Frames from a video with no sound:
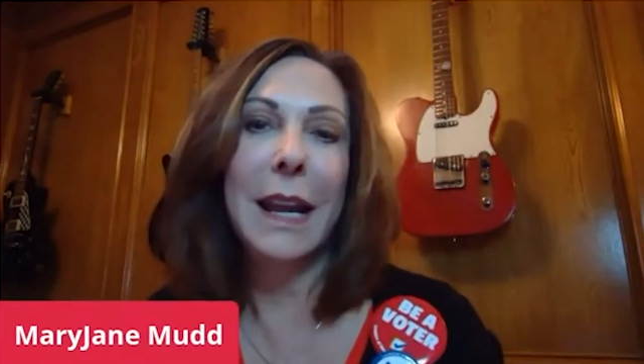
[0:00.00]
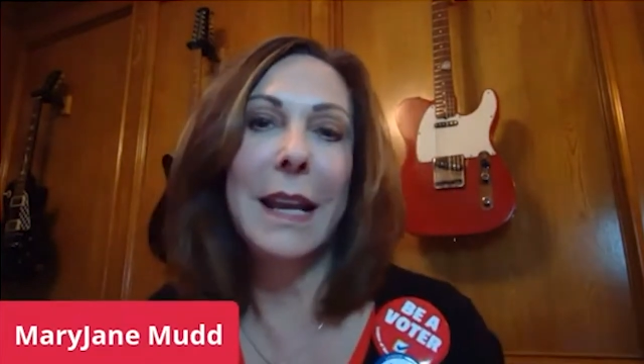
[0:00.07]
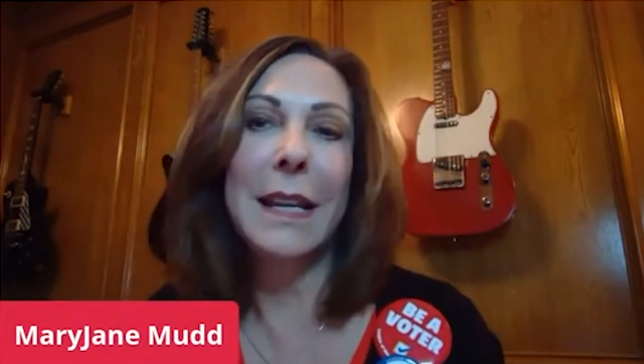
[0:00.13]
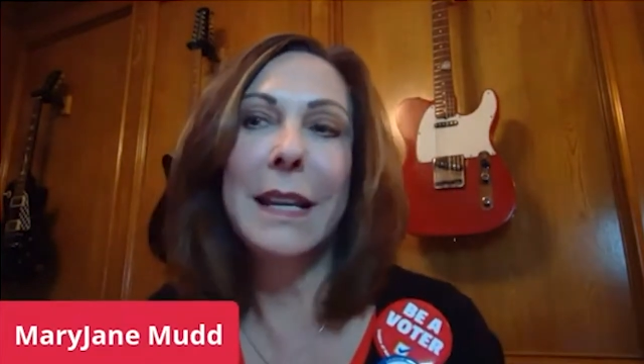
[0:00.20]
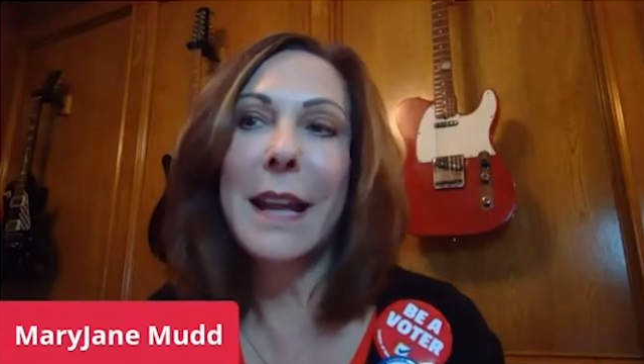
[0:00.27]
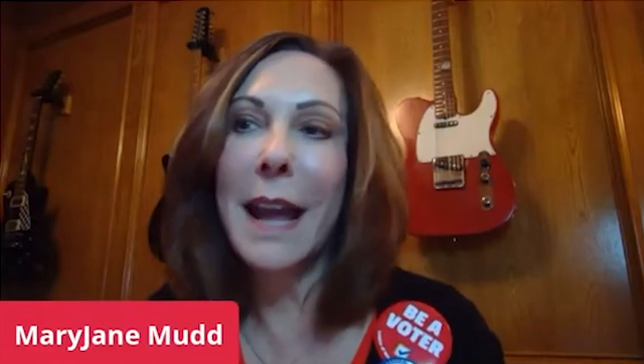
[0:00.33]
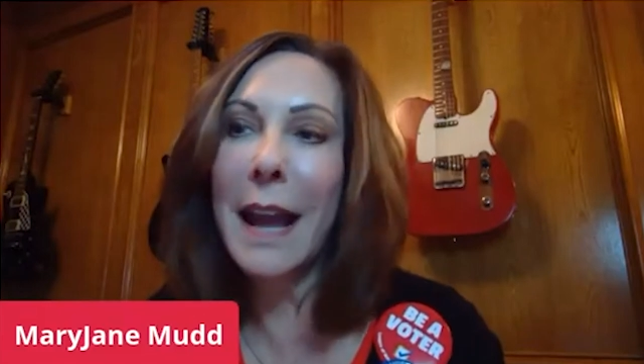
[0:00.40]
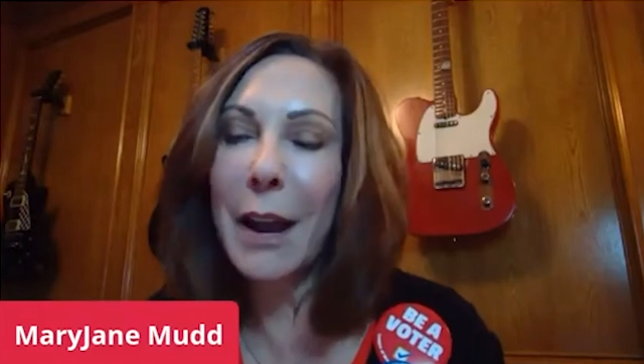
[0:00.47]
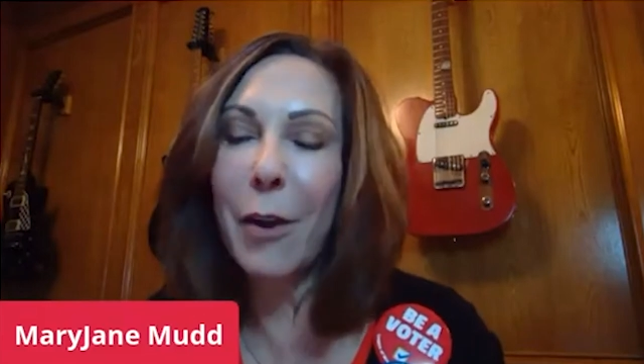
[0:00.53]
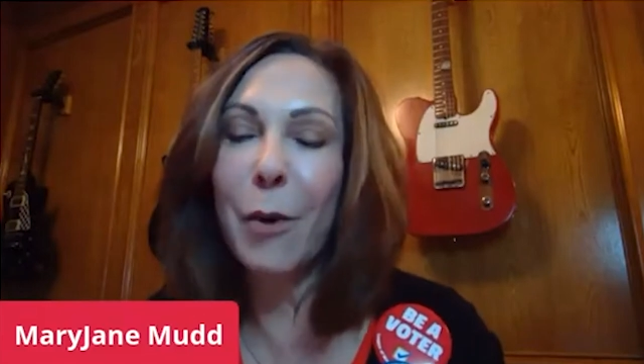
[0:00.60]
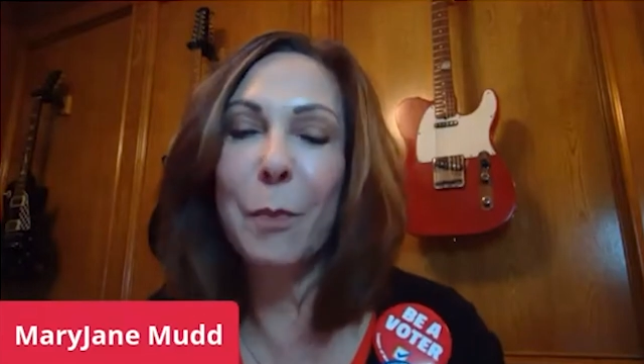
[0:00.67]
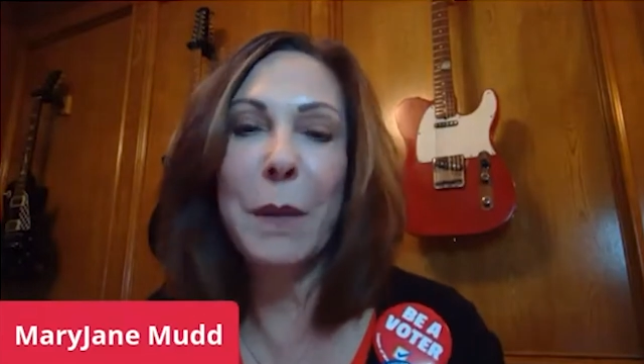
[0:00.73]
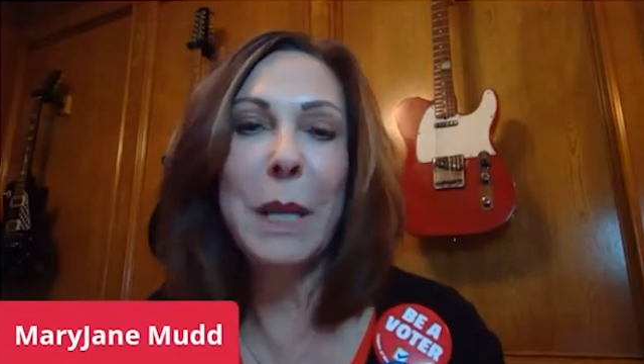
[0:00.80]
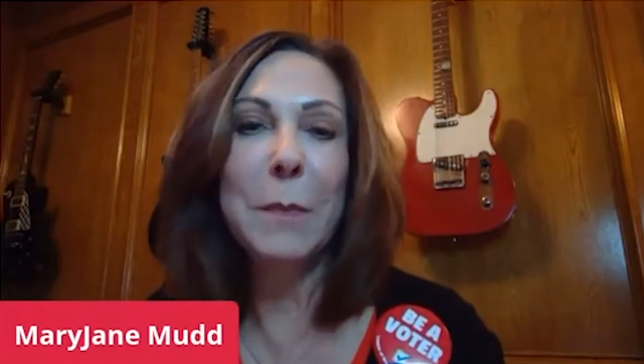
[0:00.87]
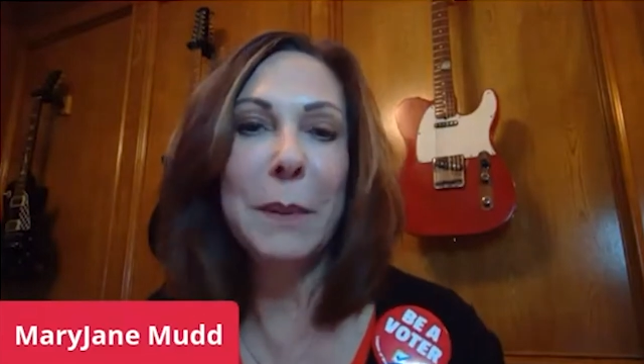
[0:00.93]
And
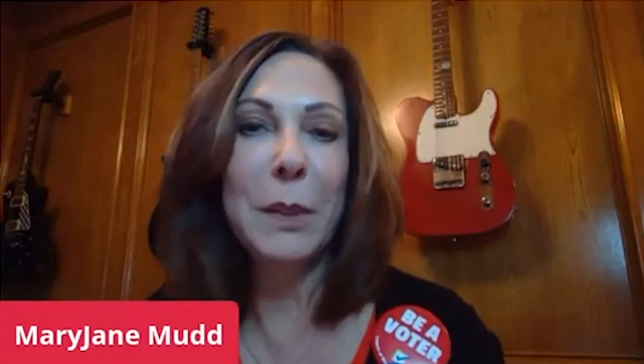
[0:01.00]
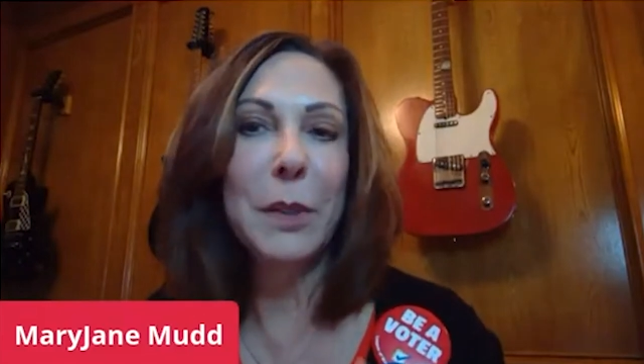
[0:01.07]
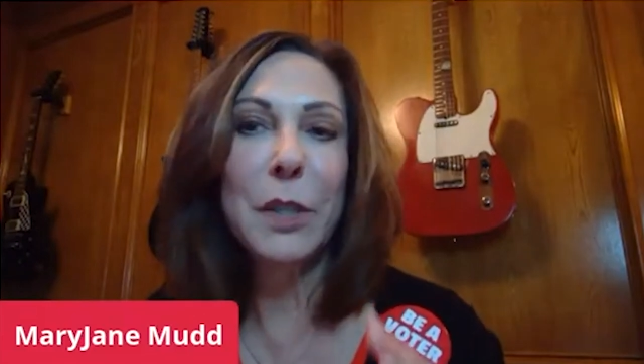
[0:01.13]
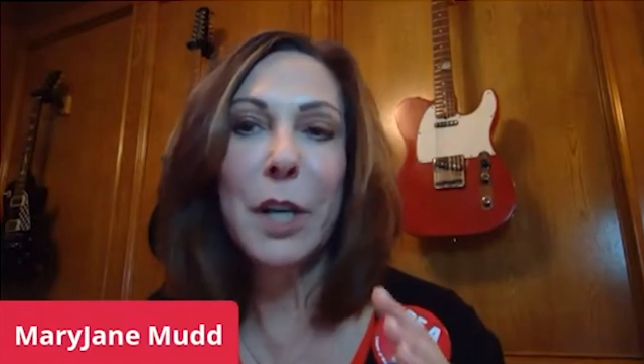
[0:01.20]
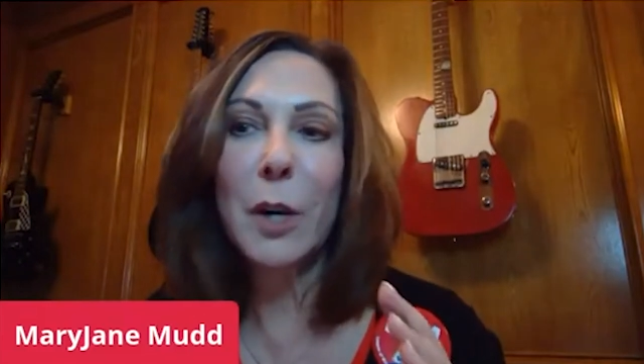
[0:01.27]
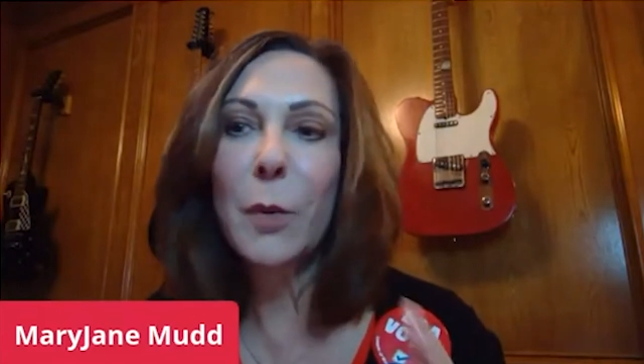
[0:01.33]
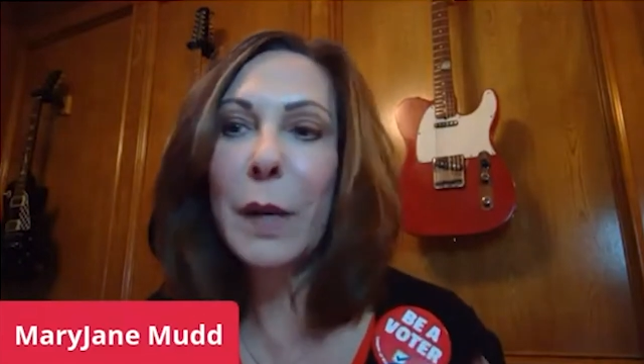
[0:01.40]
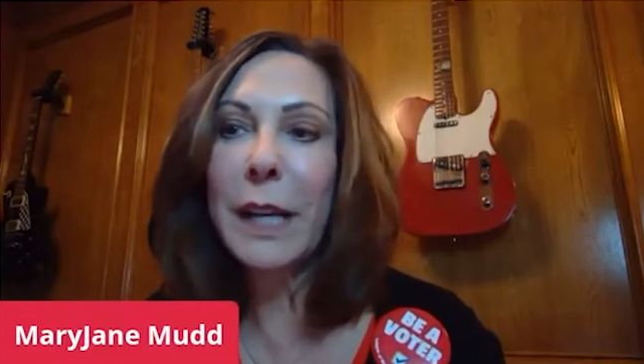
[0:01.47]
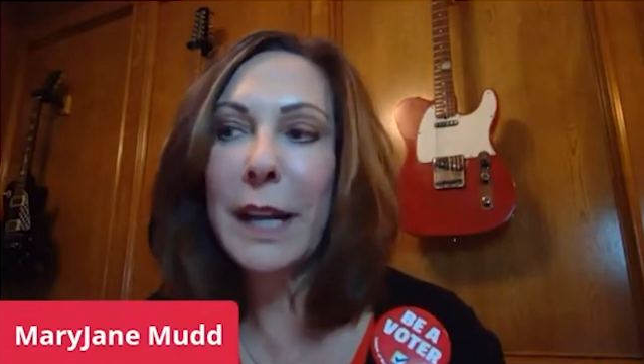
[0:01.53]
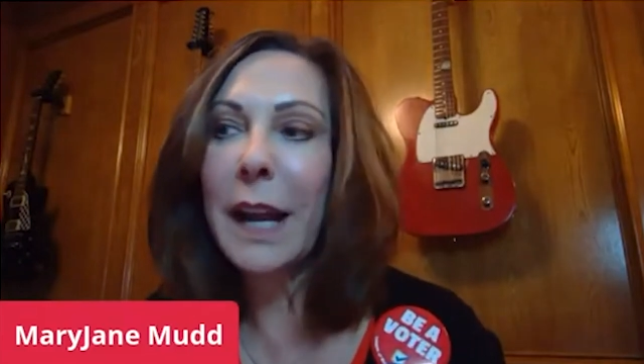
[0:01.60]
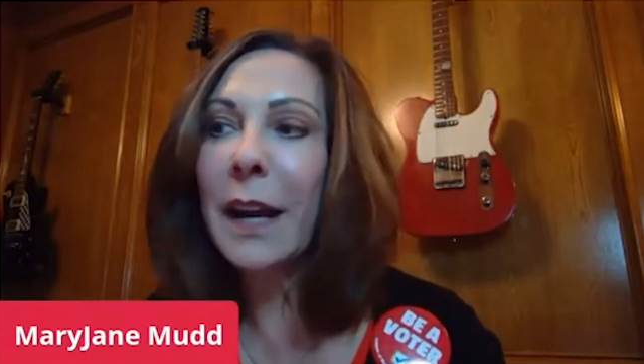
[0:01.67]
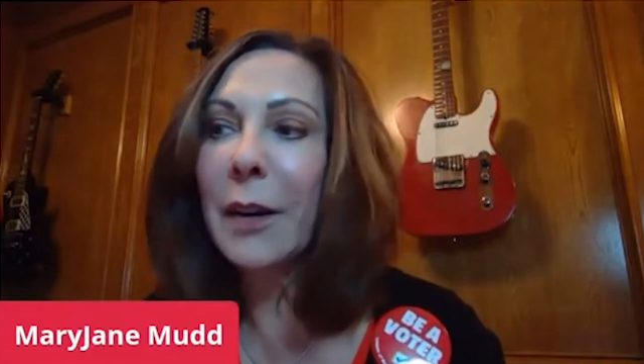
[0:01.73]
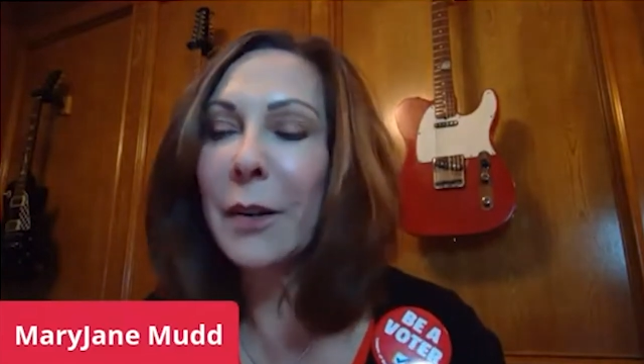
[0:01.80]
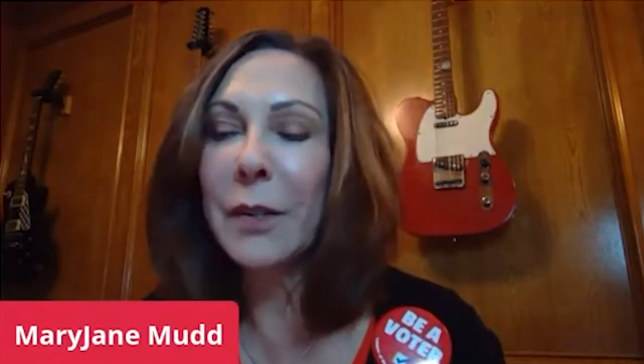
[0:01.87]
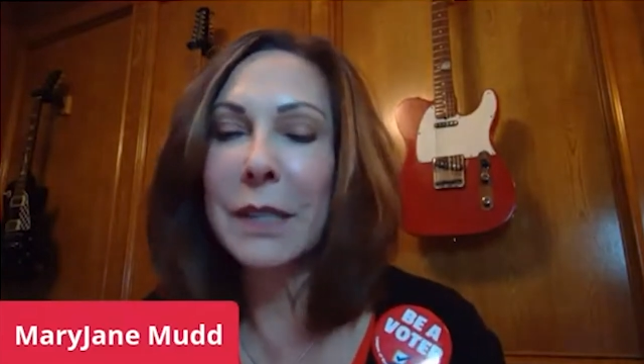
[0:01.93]
now people are going
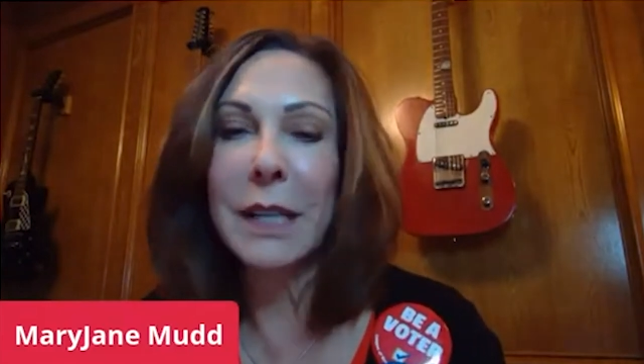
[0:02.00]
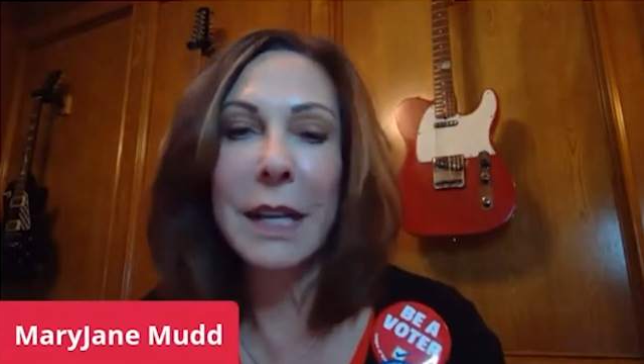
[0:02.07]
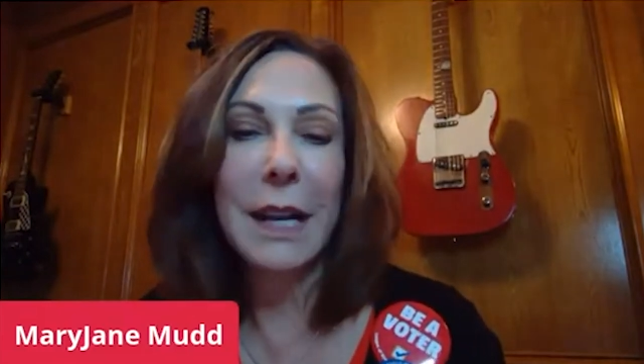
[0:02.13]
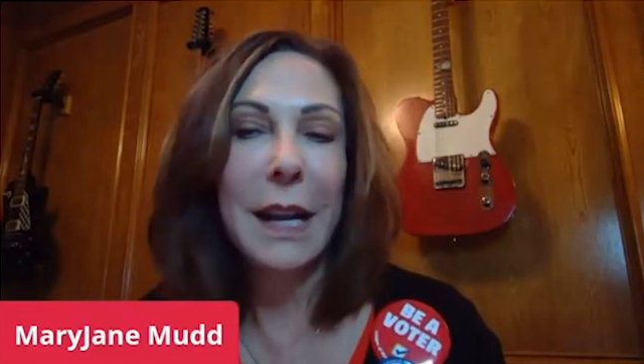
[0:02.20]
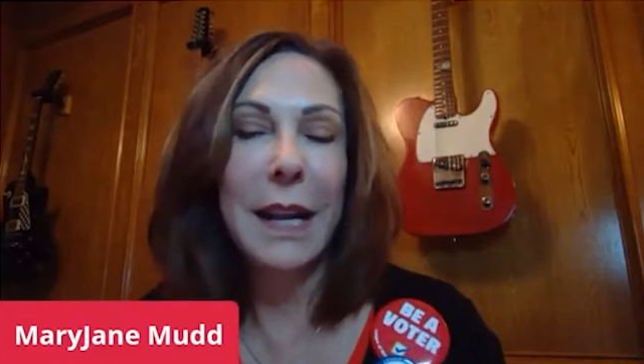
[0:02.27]
out